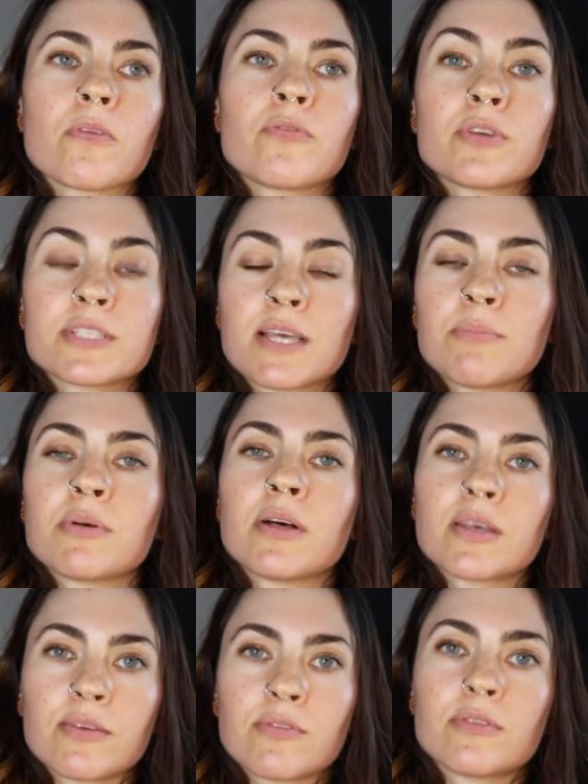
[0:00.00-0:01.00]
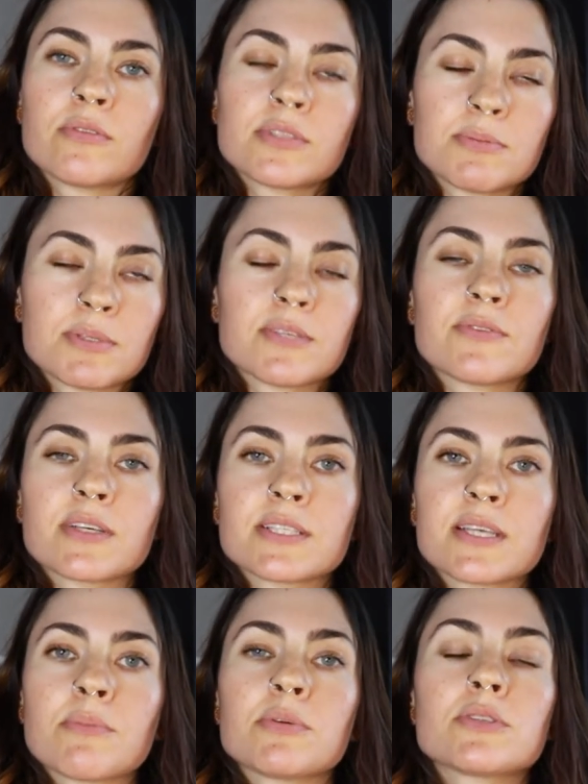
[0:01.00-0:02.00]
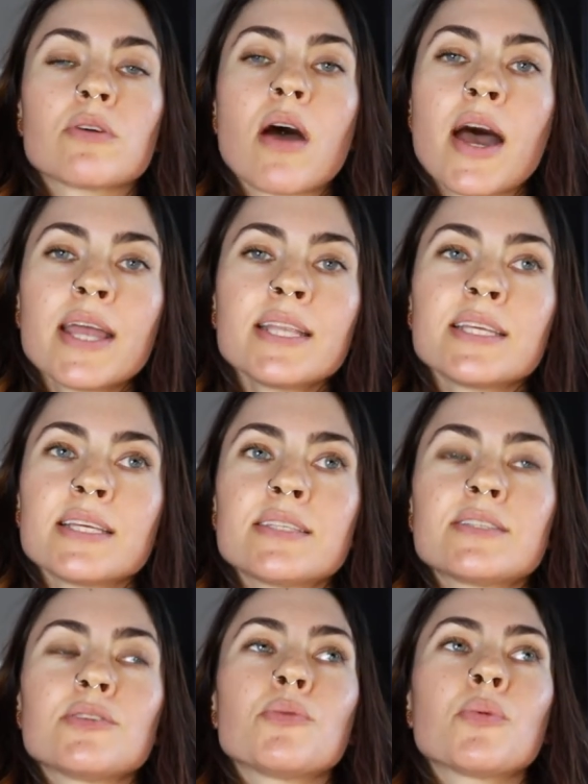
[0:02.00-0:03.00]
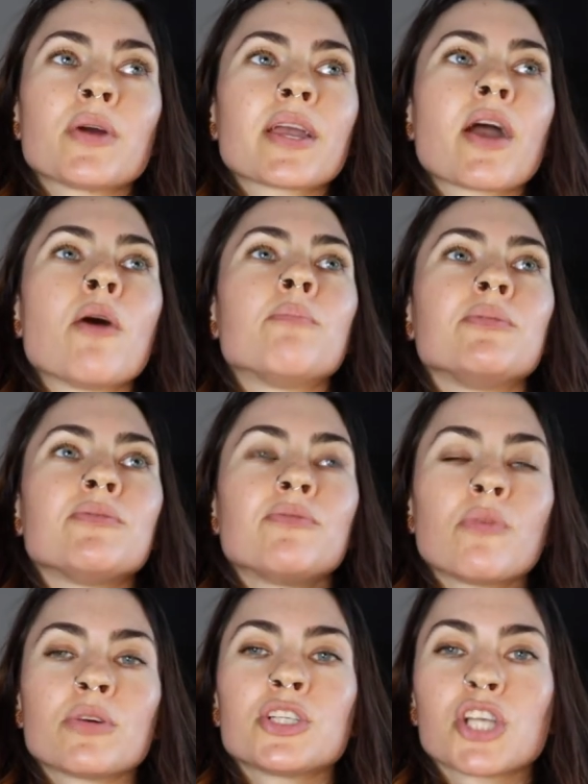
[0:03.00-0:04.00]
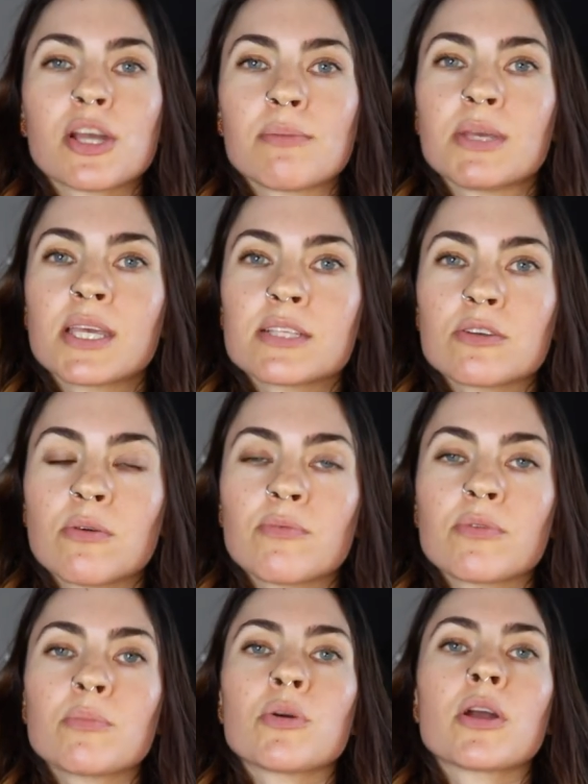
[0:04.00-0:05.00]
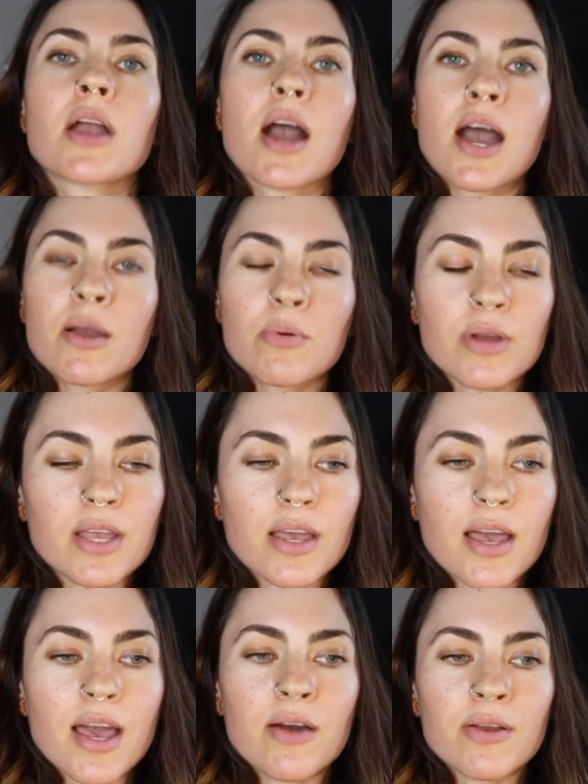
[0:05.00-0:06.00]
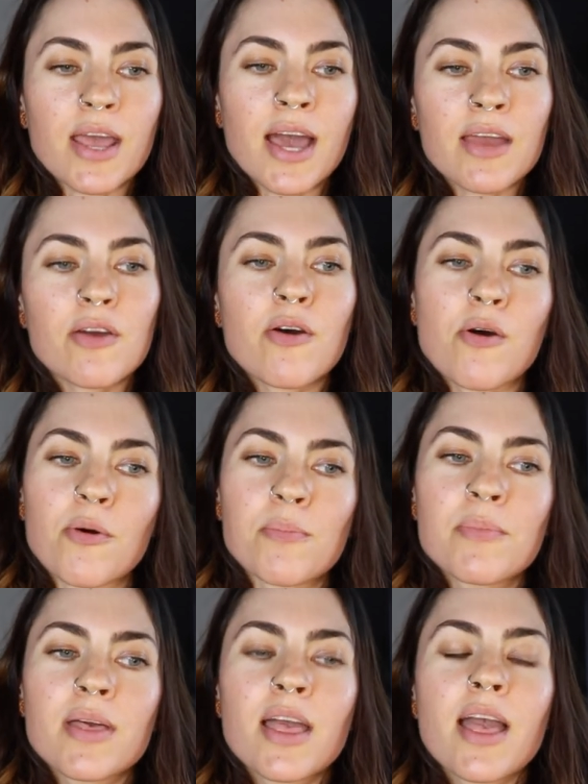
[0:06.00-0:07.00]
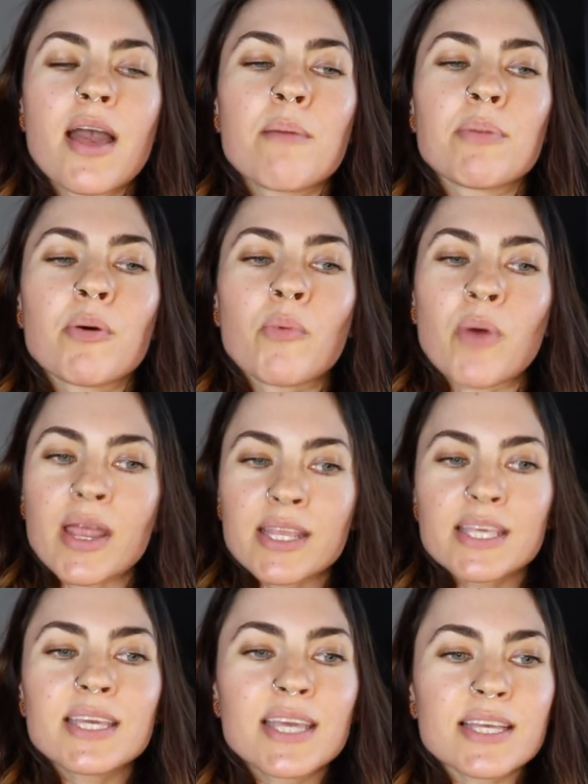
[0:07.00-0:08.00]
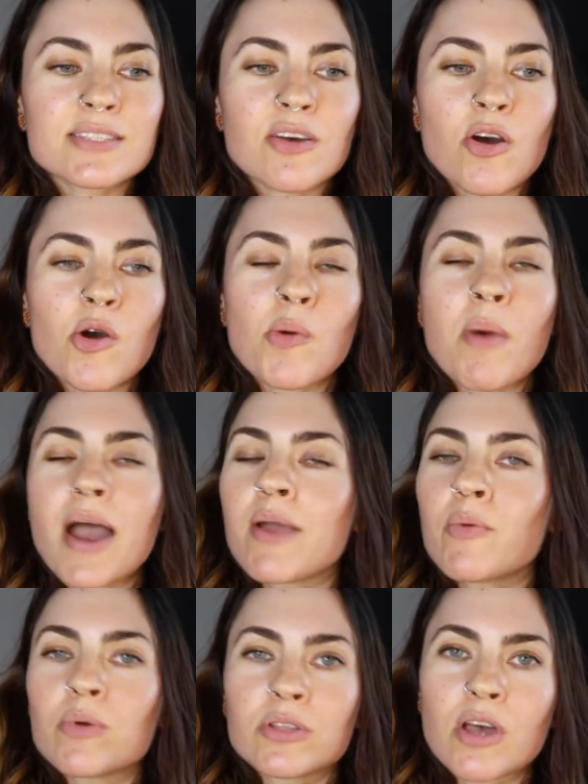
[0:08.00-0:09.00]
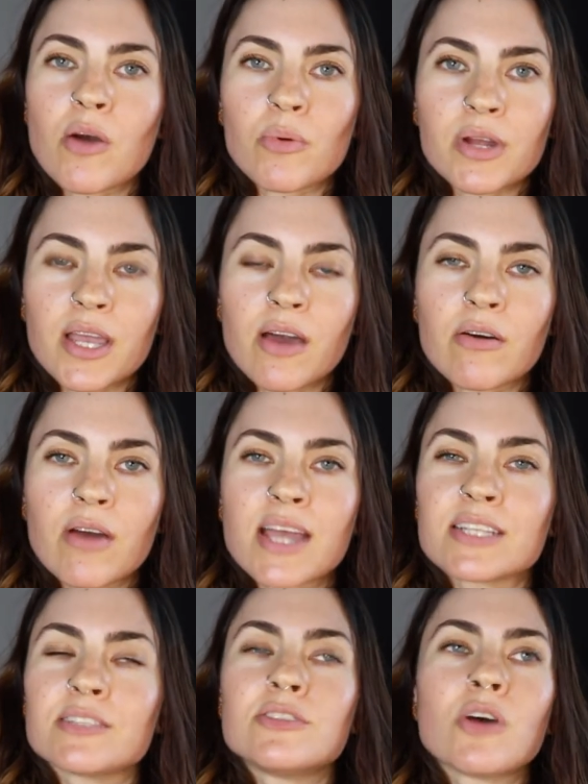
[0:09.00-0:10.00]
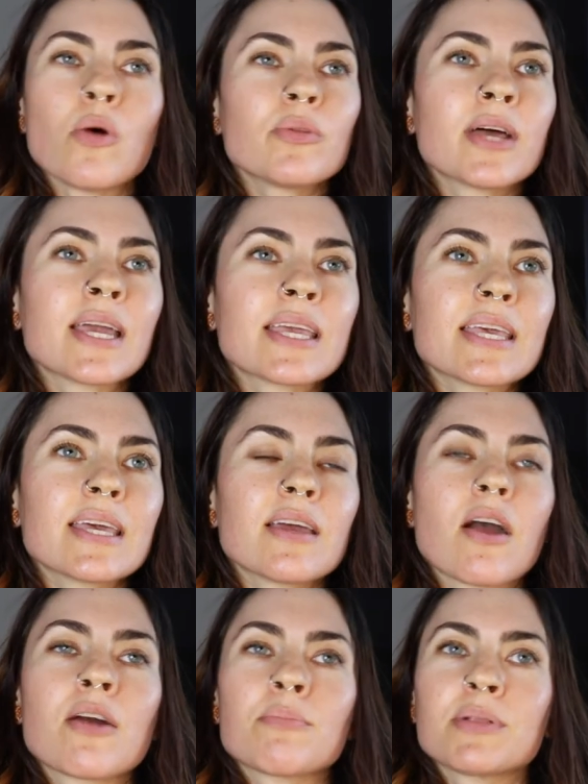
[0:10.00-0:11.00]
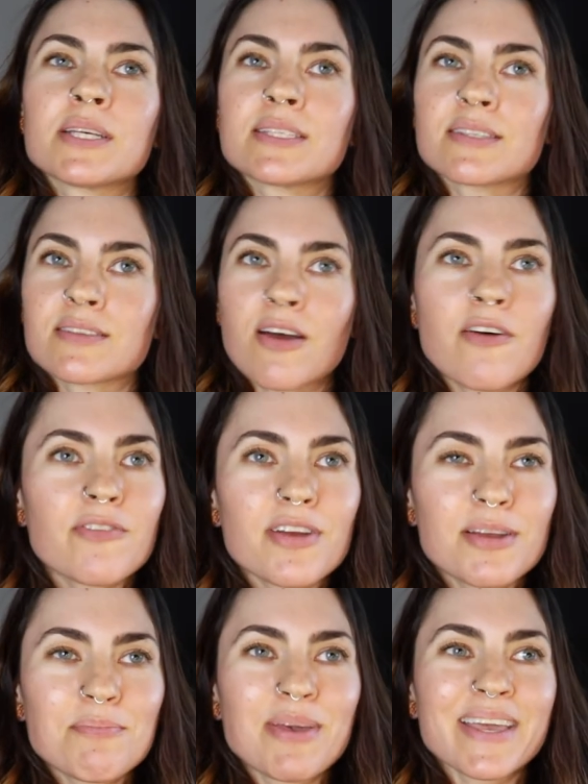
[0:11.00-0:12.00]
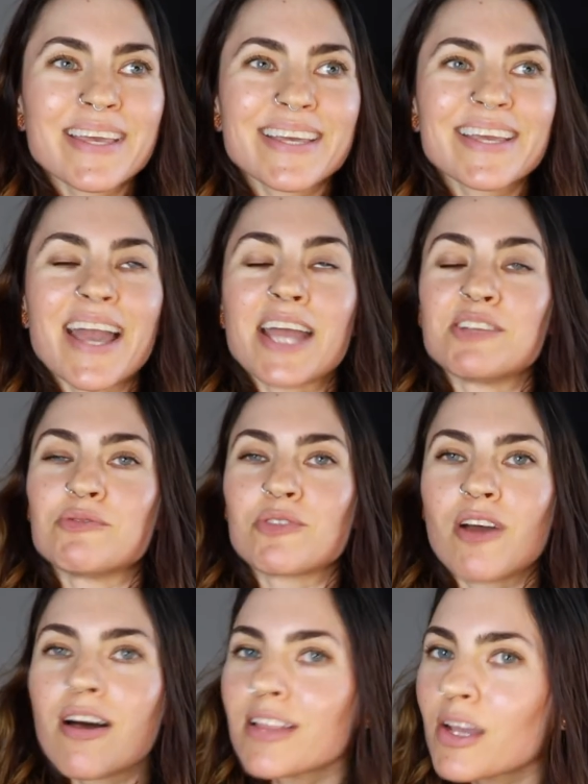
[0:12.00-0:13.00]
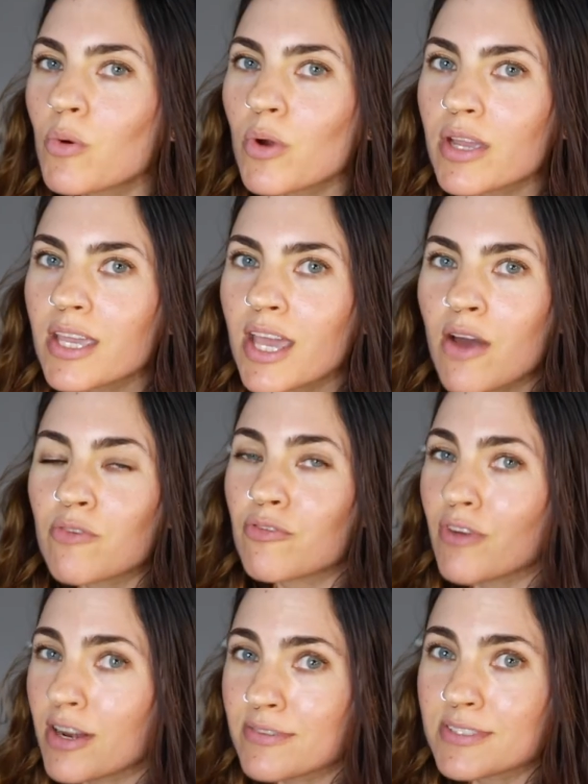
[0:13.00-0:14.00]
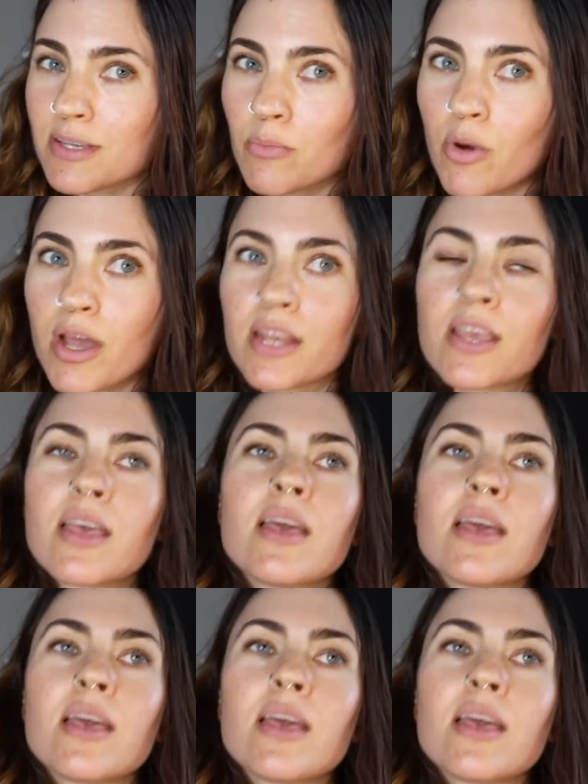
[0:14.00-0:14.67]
for example, I'll give you a specific example. So I need to work out before Jeremy gets home from work. I work out at home, but when he gets home, I will not work out. I just don't like it. Our place is not very big. I do not like working out in front of someone.